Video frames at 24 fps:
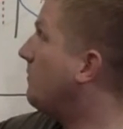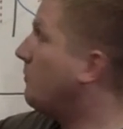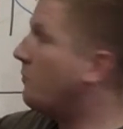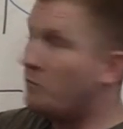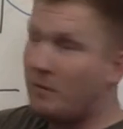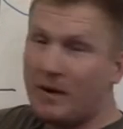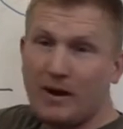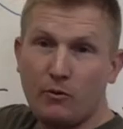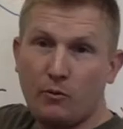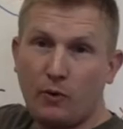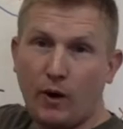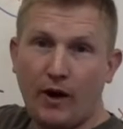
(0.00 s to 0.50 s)

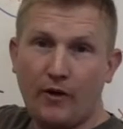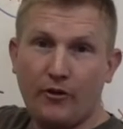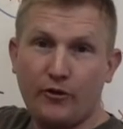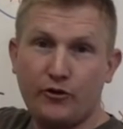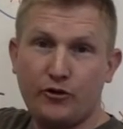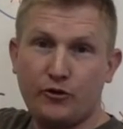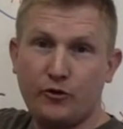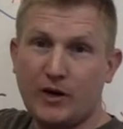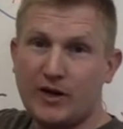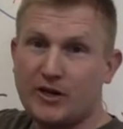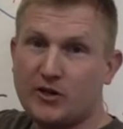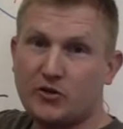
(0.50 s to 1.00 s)
Meanwhile, the
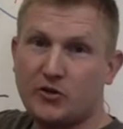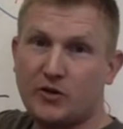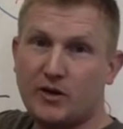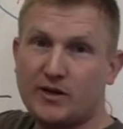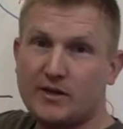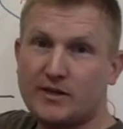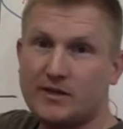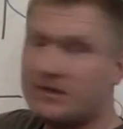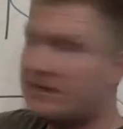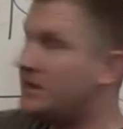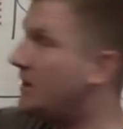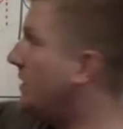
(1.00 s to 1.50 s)

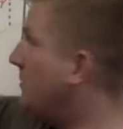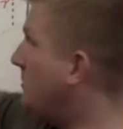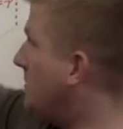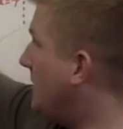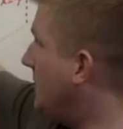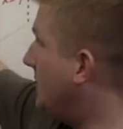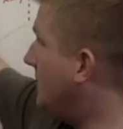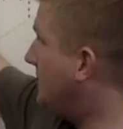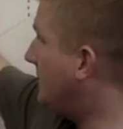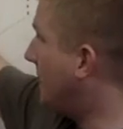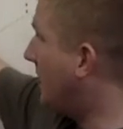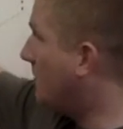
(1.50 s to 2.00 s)
directrix is going to
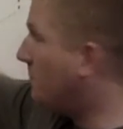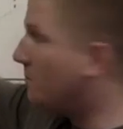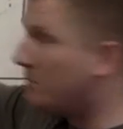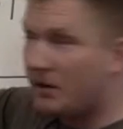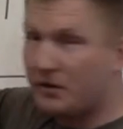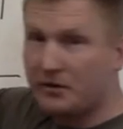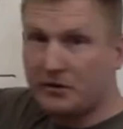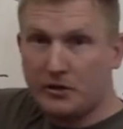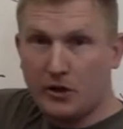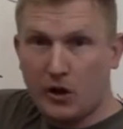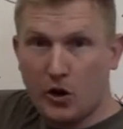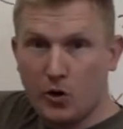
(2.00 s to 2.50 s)
be down
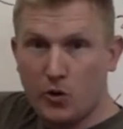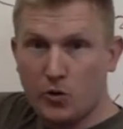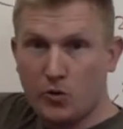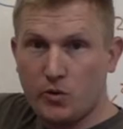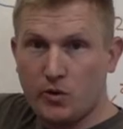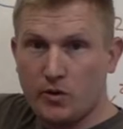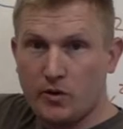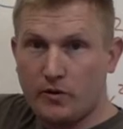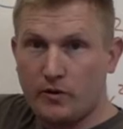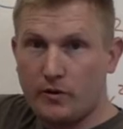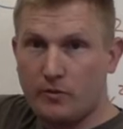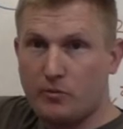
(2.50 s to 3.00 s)

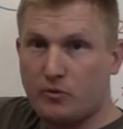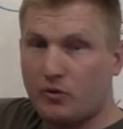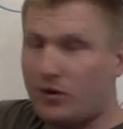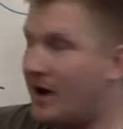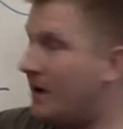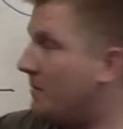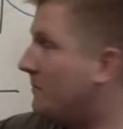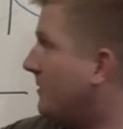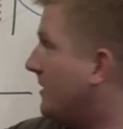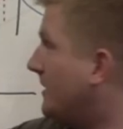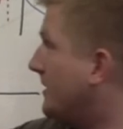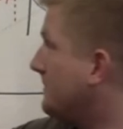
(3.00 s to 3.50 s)
below the
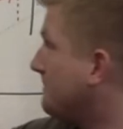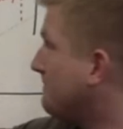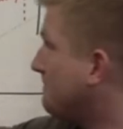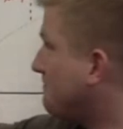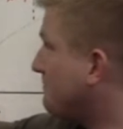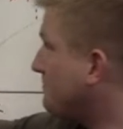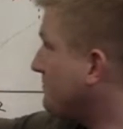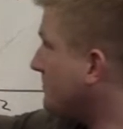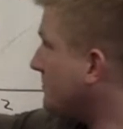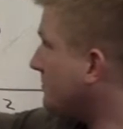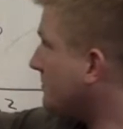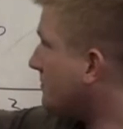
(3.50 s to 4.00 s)
parabola,
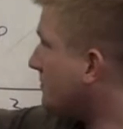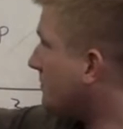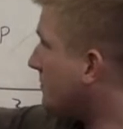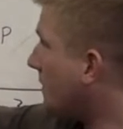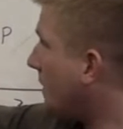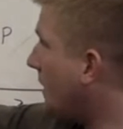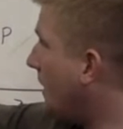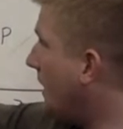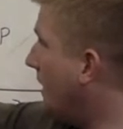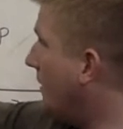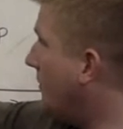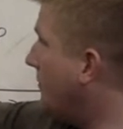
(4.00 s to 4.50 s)

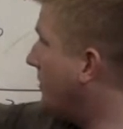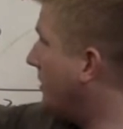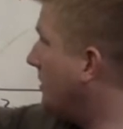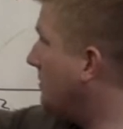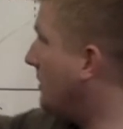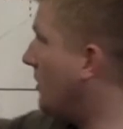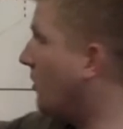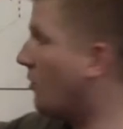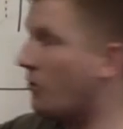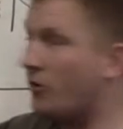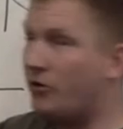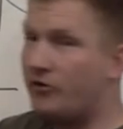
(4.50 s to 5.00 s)
and it's going to
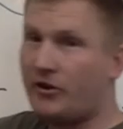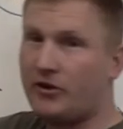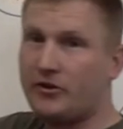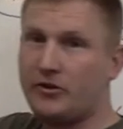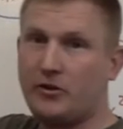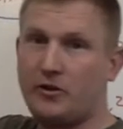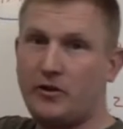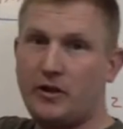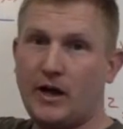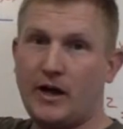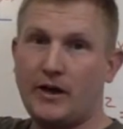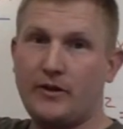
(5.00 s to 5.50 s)
be a
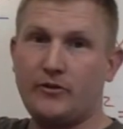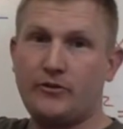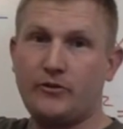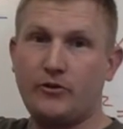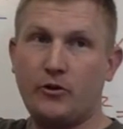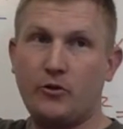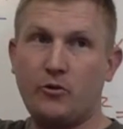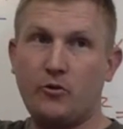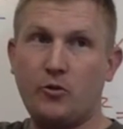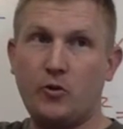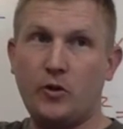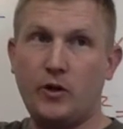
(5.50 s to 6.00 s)
horizontal line,
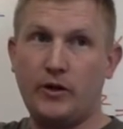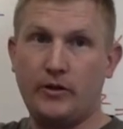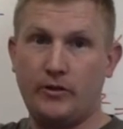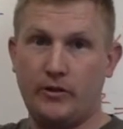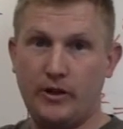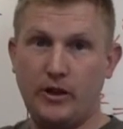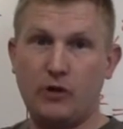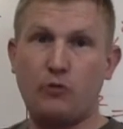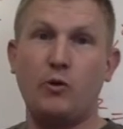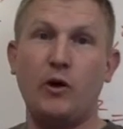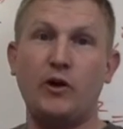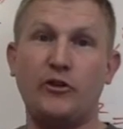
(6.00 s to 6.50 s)
so
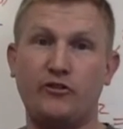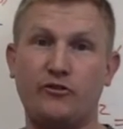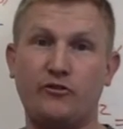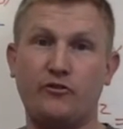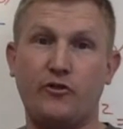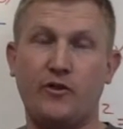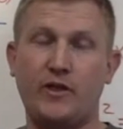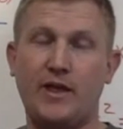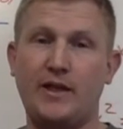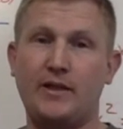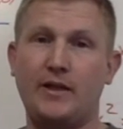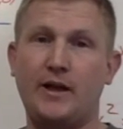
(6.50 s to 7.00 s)
the equation
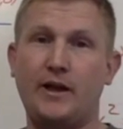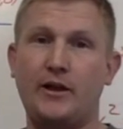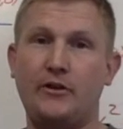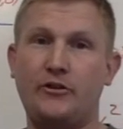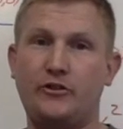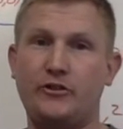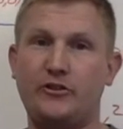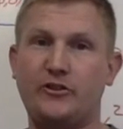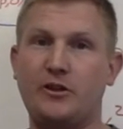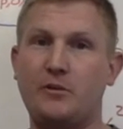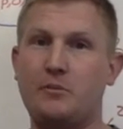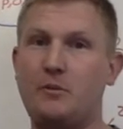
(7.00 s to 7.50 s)
for that line is
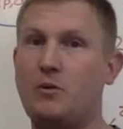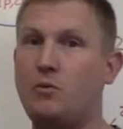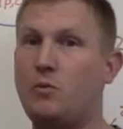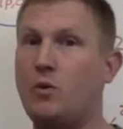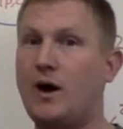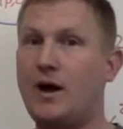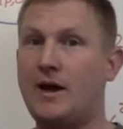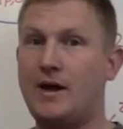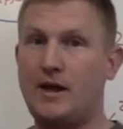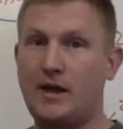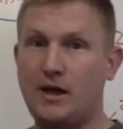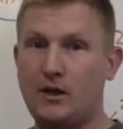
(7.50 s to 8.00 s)
just going to be
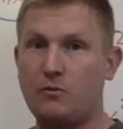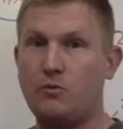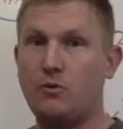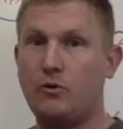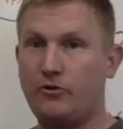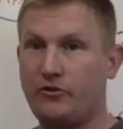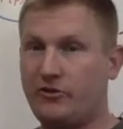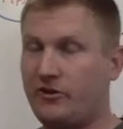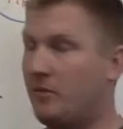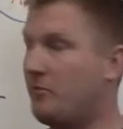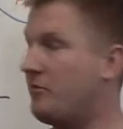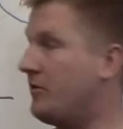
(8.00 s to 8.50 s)
y
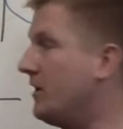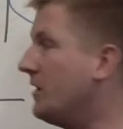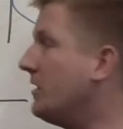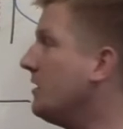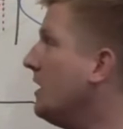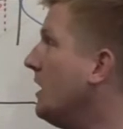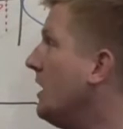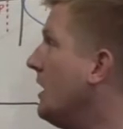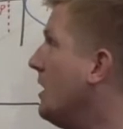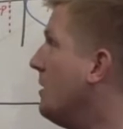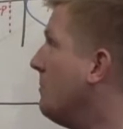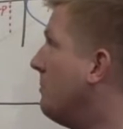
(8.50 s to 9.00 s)
equals something,
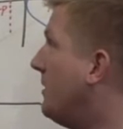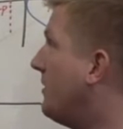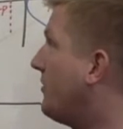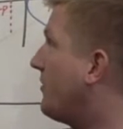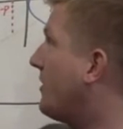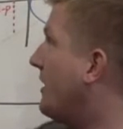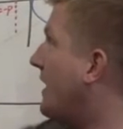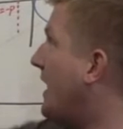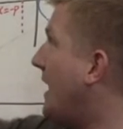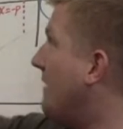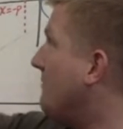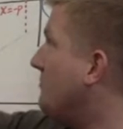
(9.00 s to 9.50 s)
but it's
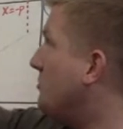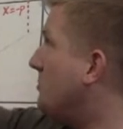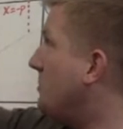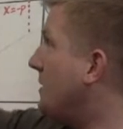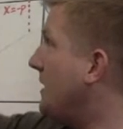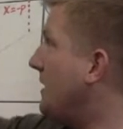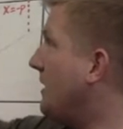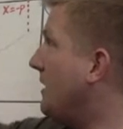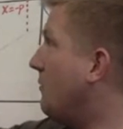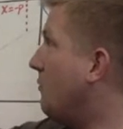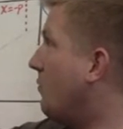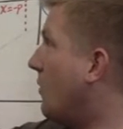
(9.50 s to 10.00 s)
going to have to
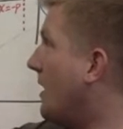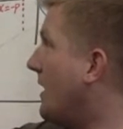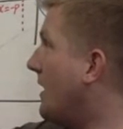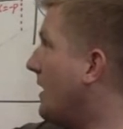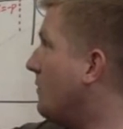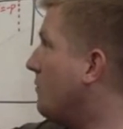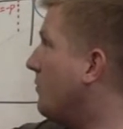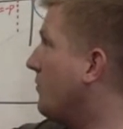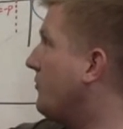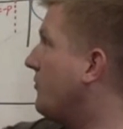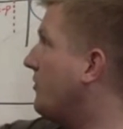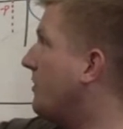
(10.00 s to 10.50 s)
be y
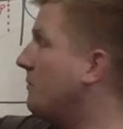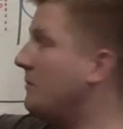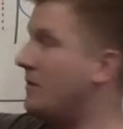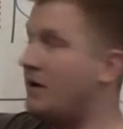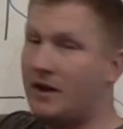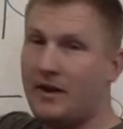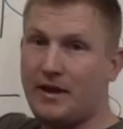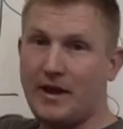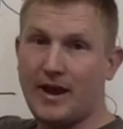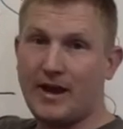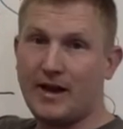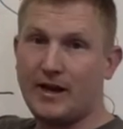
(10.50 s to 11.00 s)
equals some
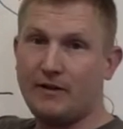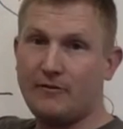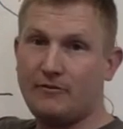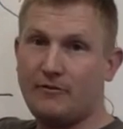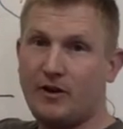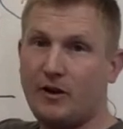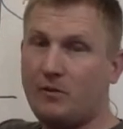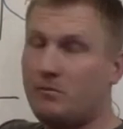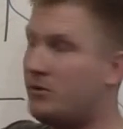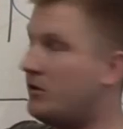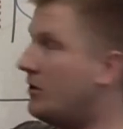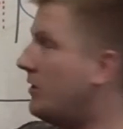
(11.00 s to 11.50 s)
negative
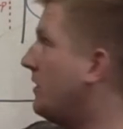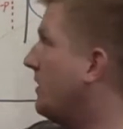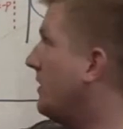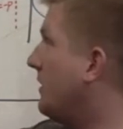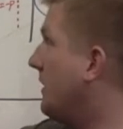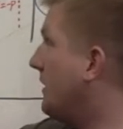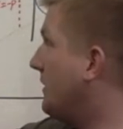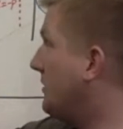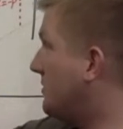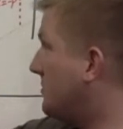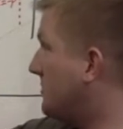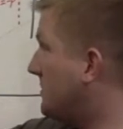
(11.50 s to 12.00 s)
number,
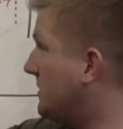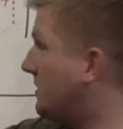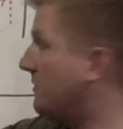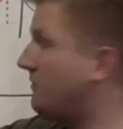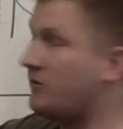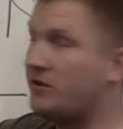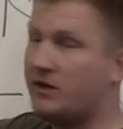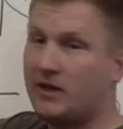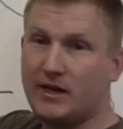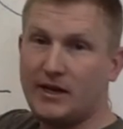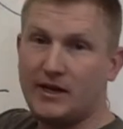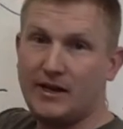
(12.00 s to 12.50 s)

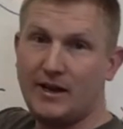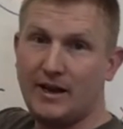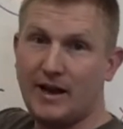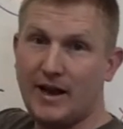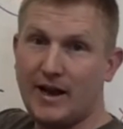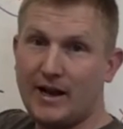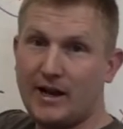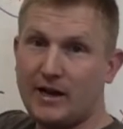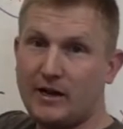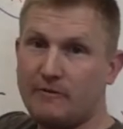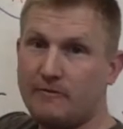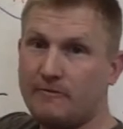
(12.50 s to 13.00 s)
specifically
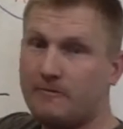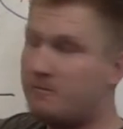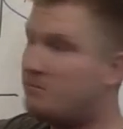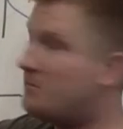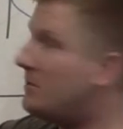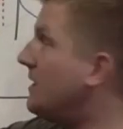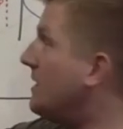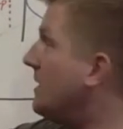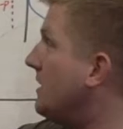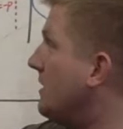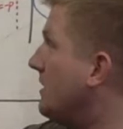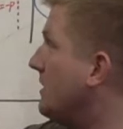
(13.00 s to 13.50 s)
negative
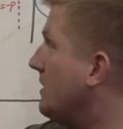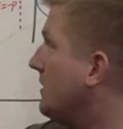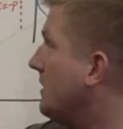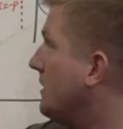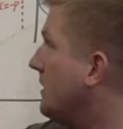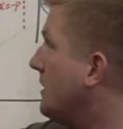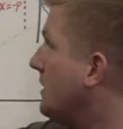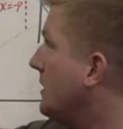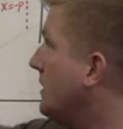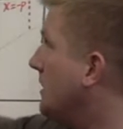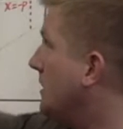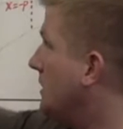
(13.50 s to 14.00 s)
p,
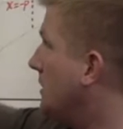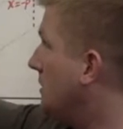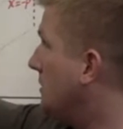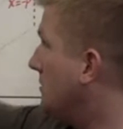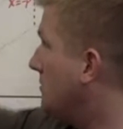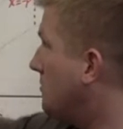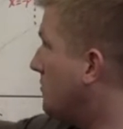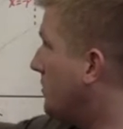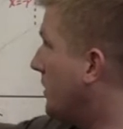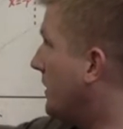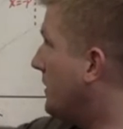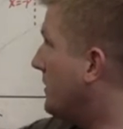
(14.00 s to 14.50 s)

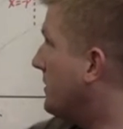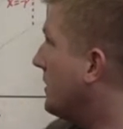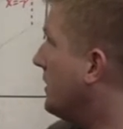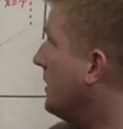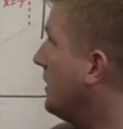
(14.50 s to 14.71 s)
right?